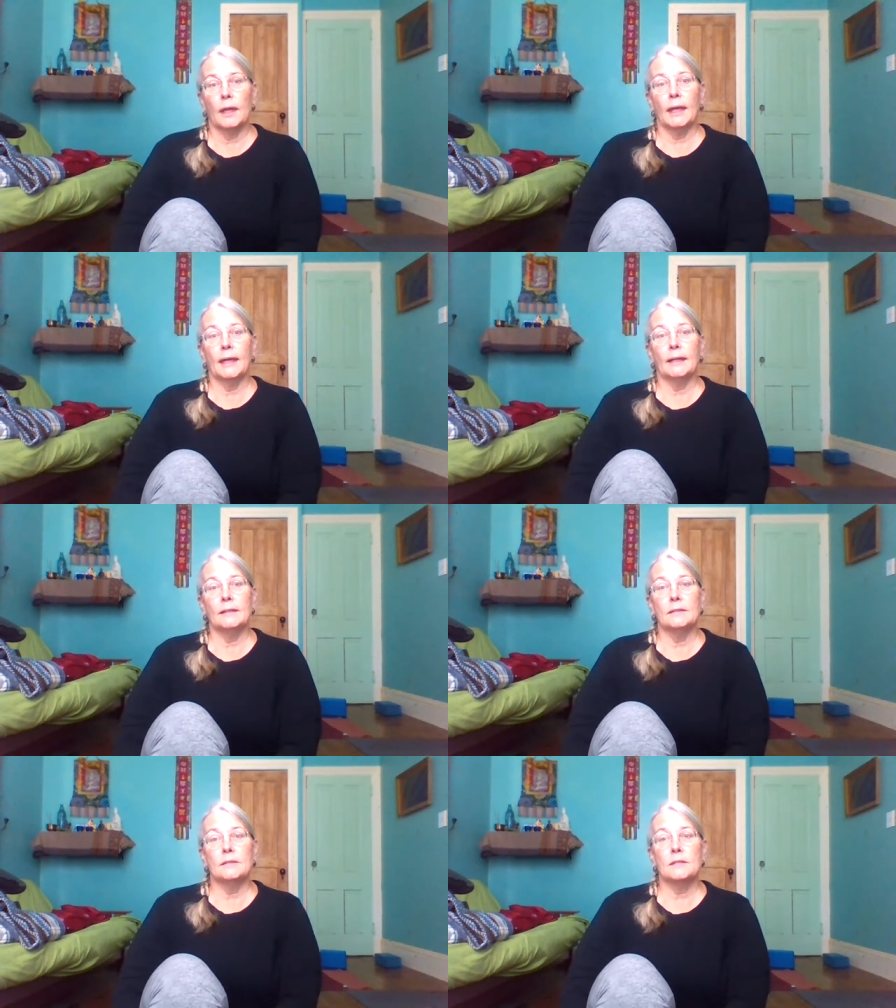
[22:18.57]

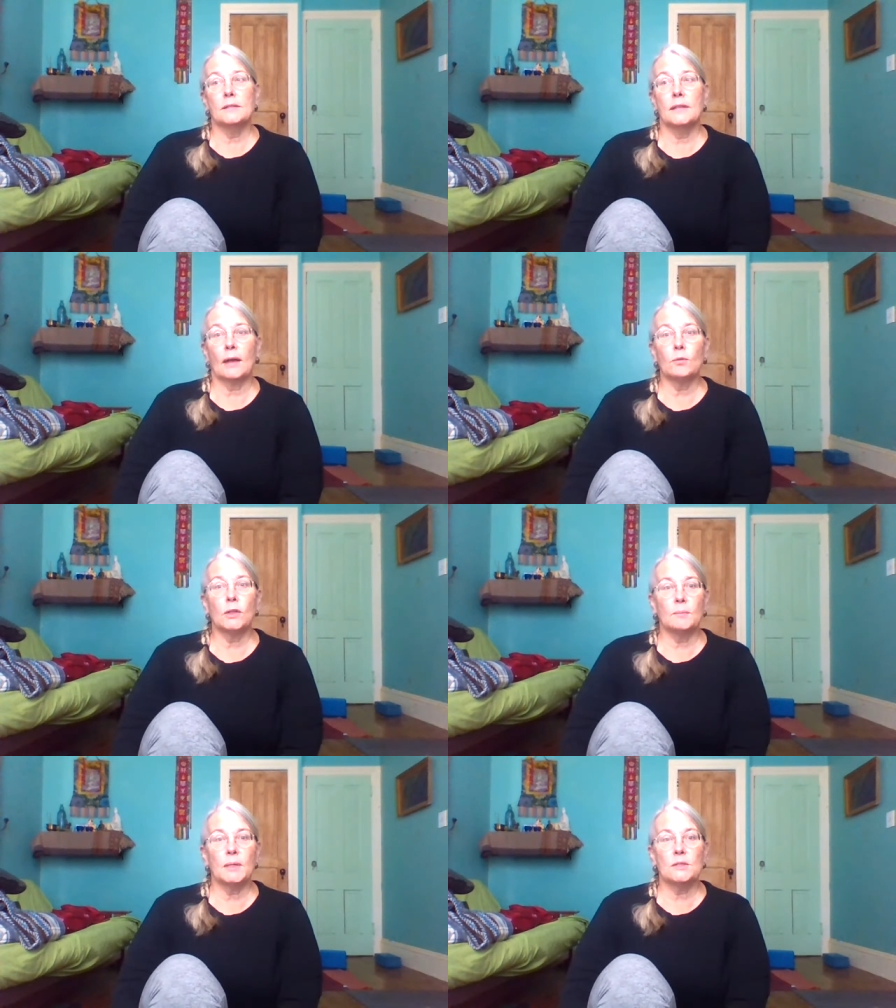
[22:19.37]
And that
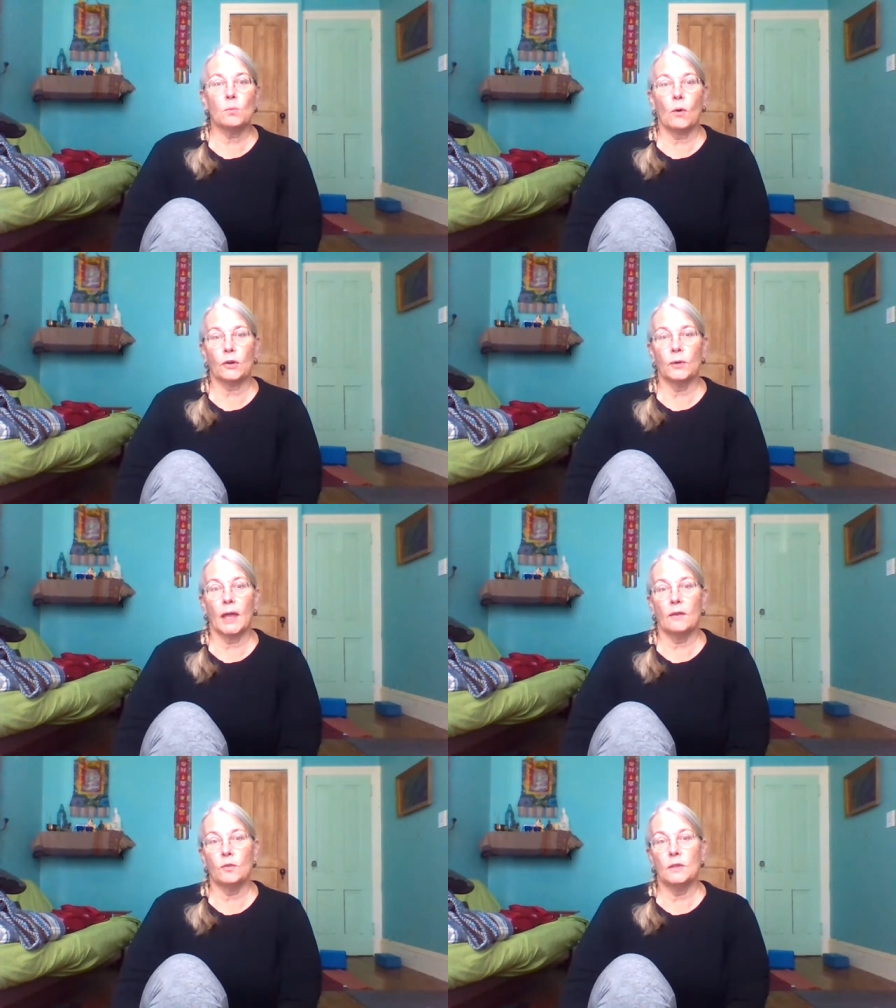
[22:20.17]
really means watering
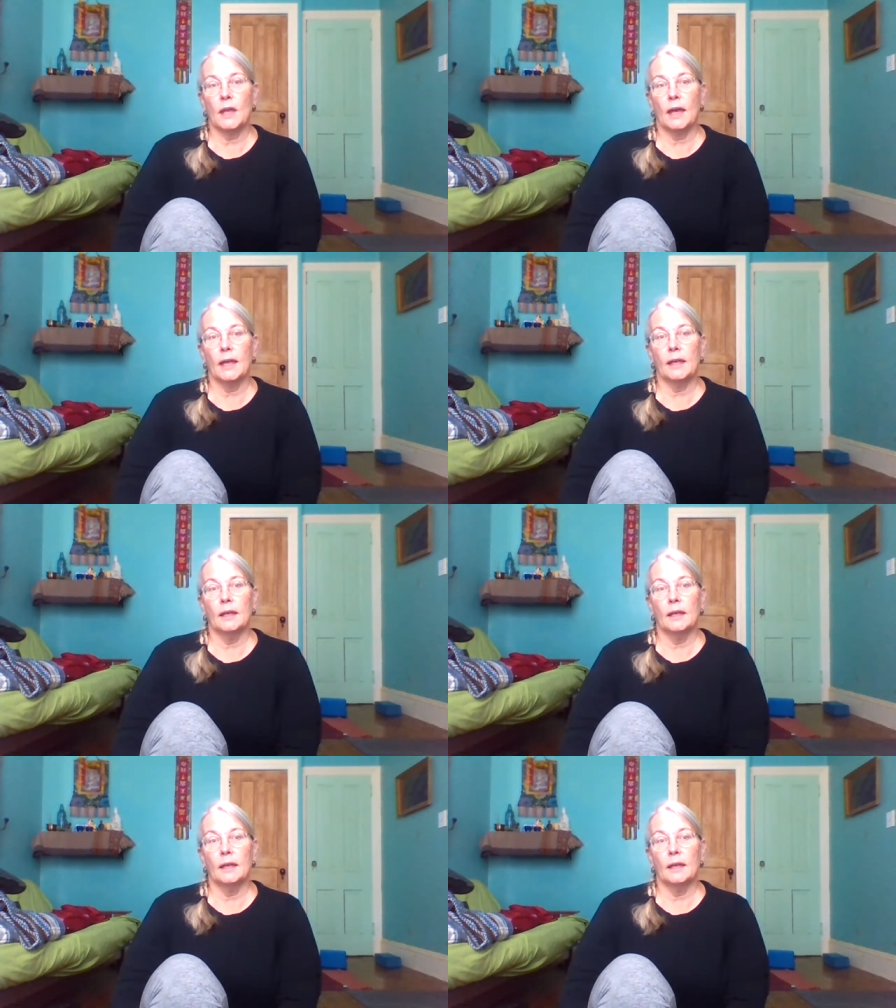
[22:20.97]
every day.